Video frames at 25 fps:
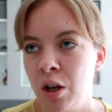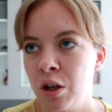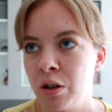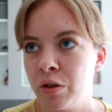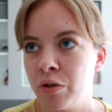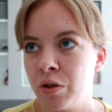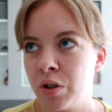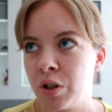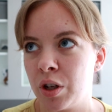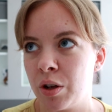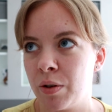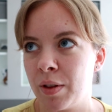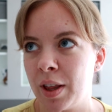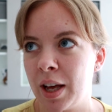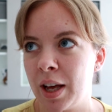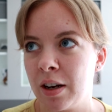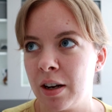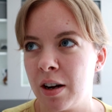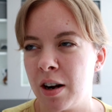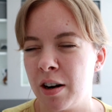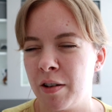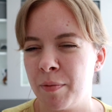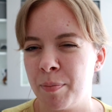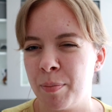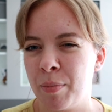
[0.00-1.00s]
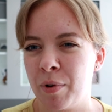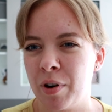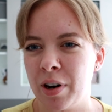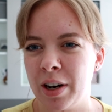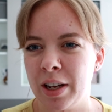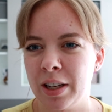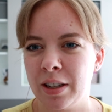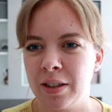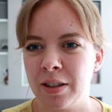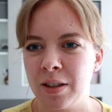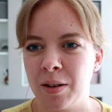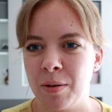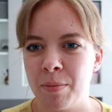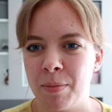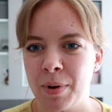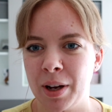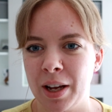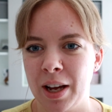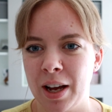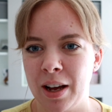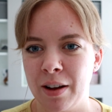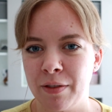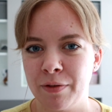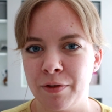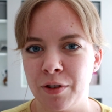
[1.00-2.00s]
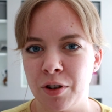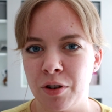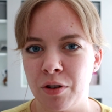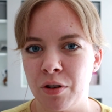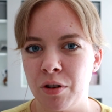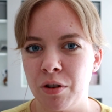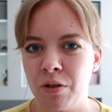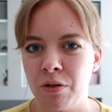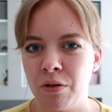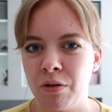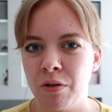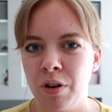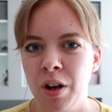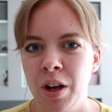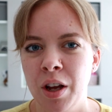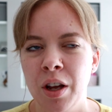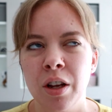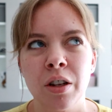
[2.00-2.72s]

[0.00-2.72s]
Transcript: So kind of breaks up my afternoon.